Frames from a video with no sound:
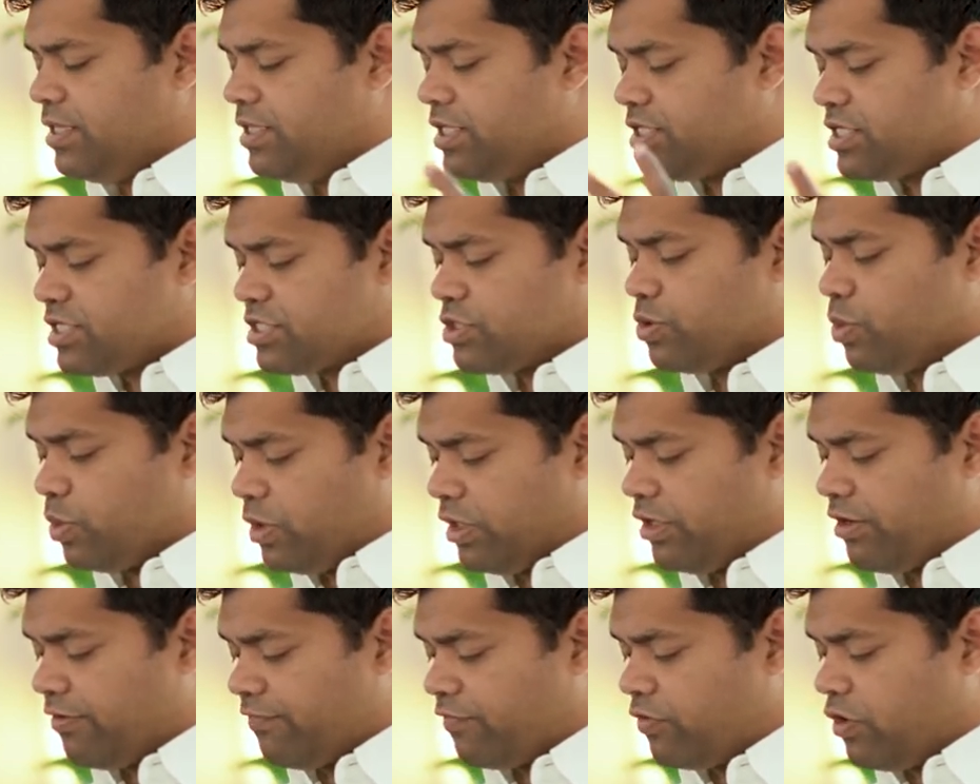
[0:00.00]
This is the
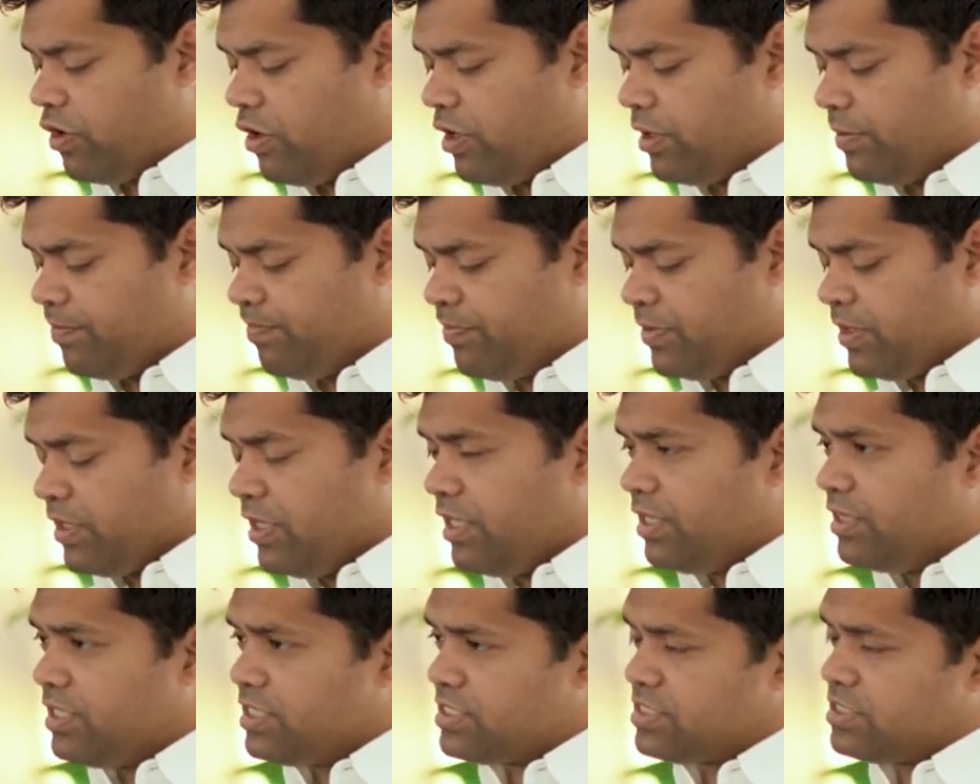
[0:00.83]
word of God.
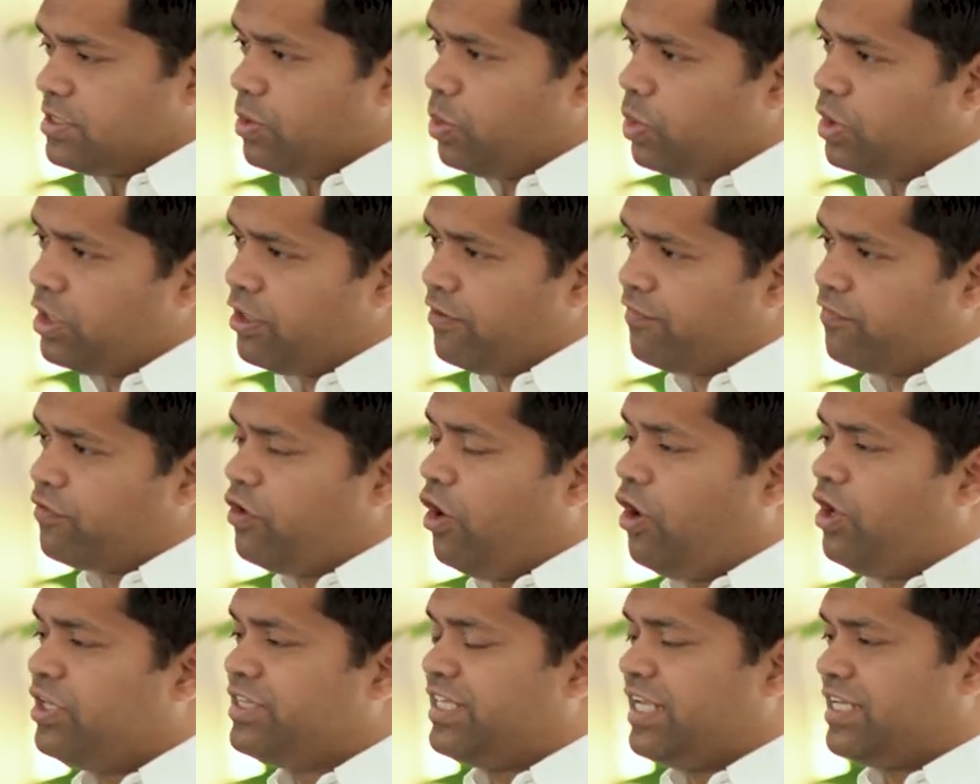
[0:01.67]
This is the word of
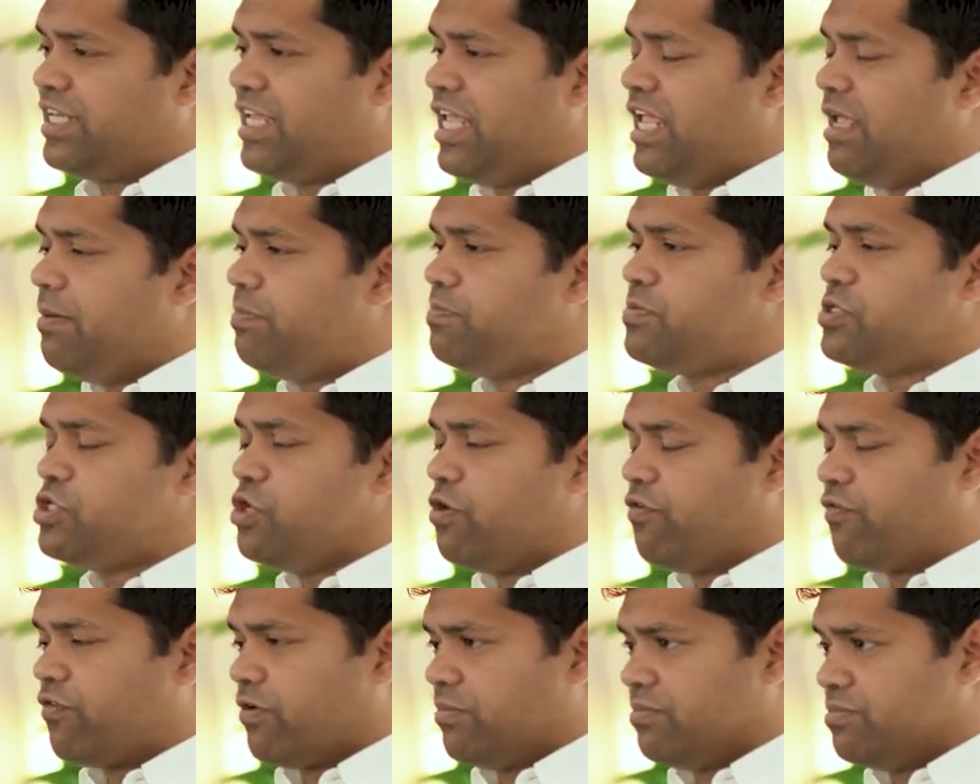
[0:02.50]
God that keeps
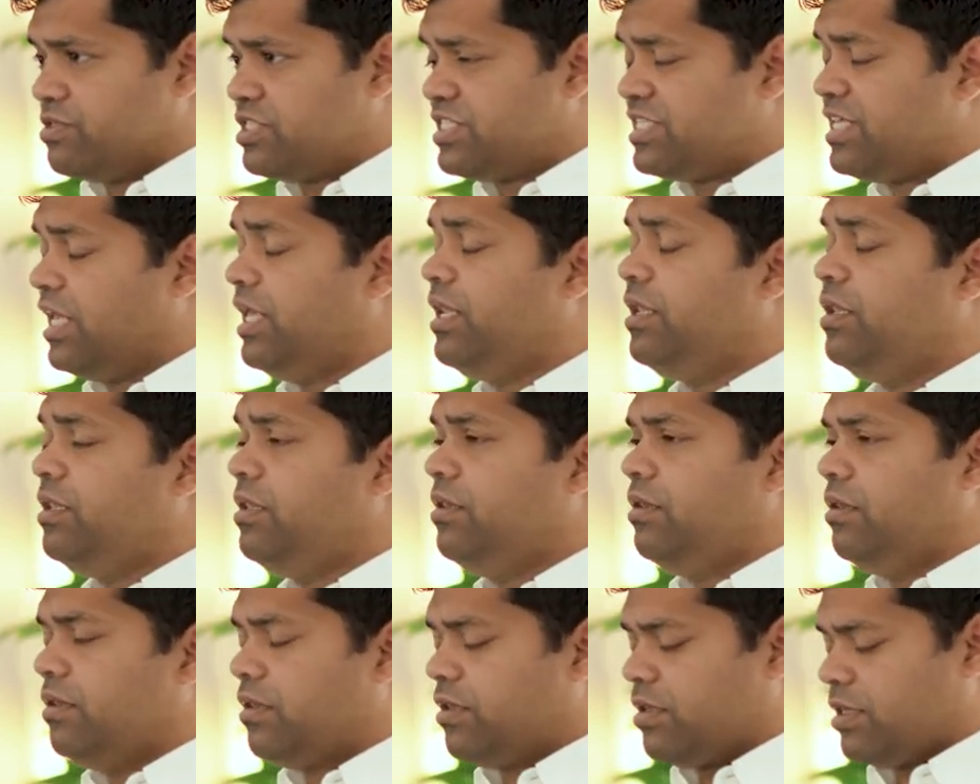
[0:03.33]
you from
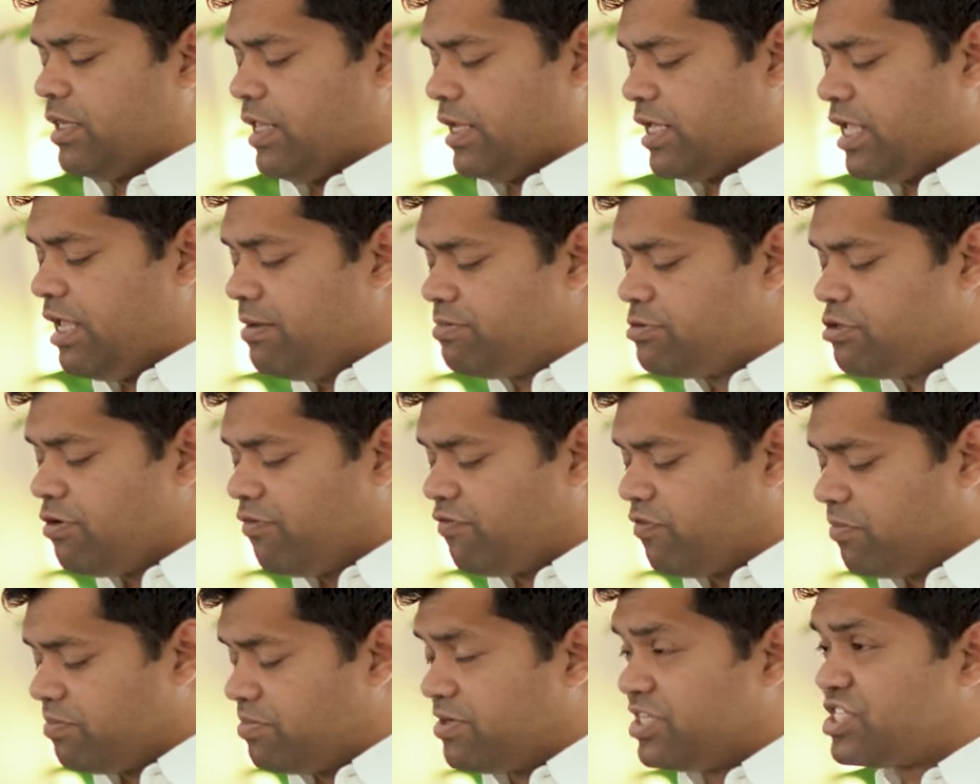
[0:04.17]
sin, that keeps
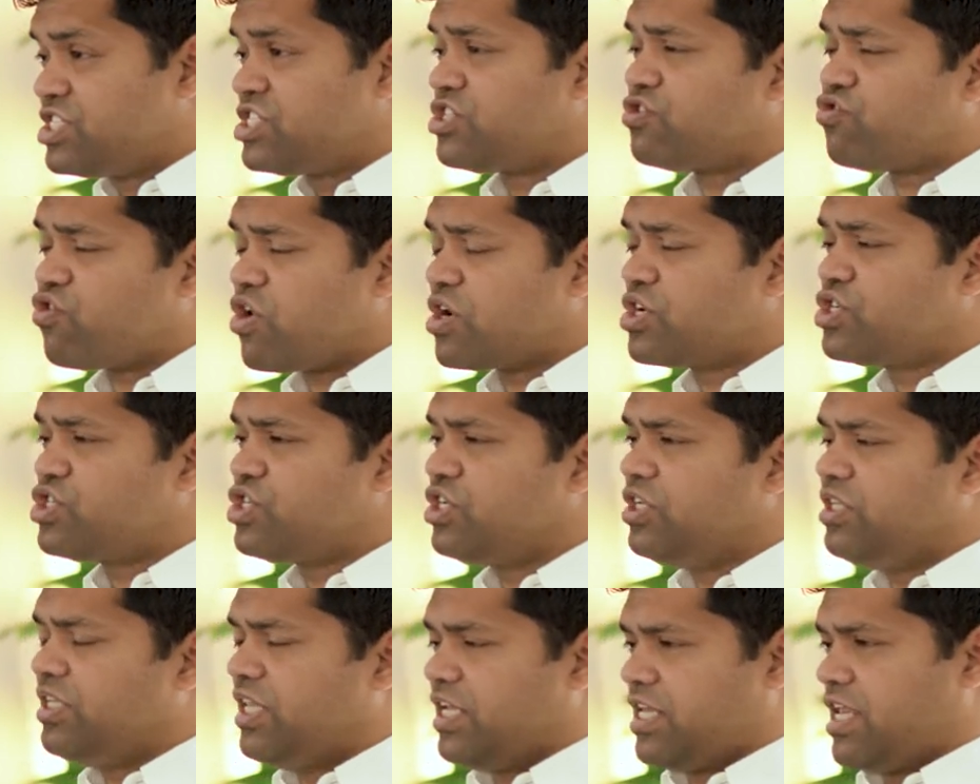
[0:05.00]
you from
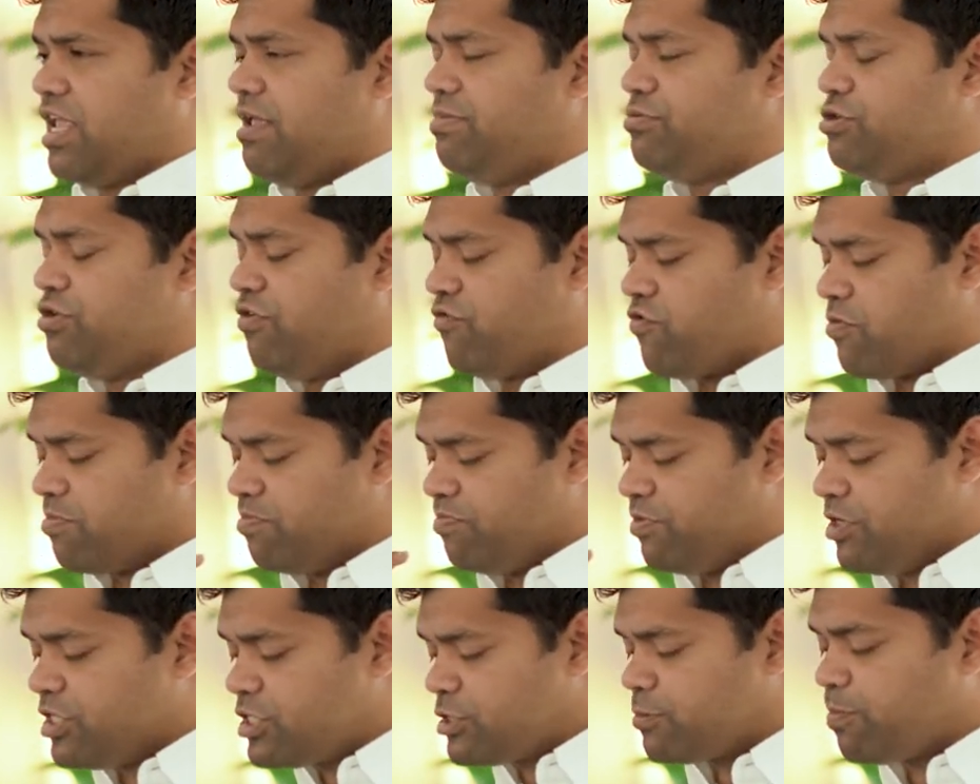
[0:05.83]
destruction, that keeps you
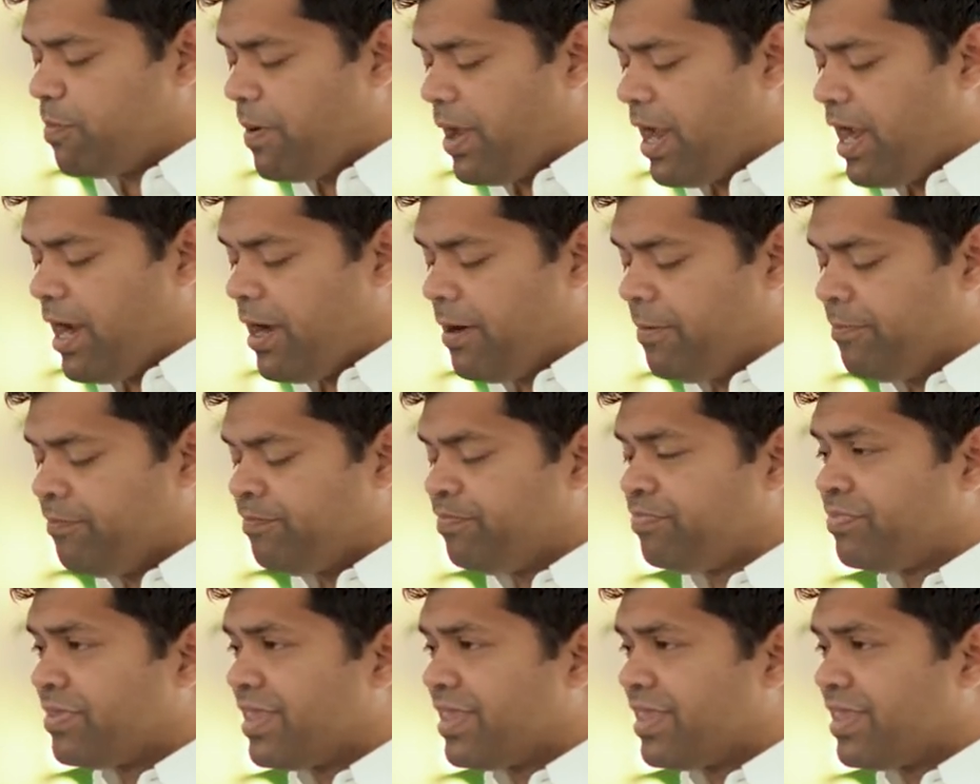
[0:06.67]
from despair.